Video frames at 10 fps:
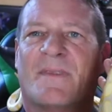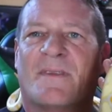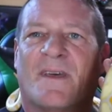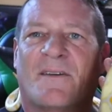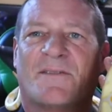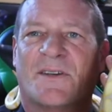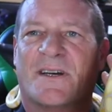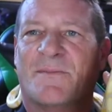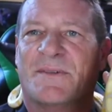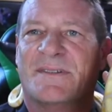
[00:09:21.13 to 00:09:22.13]
I have to look
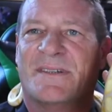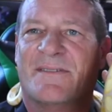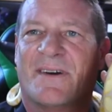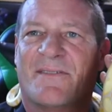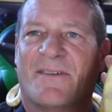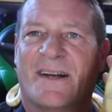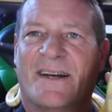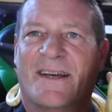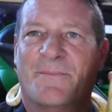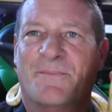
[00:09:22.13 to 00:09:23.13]
up and see if I can find
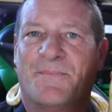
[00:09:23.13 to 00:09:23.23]
that.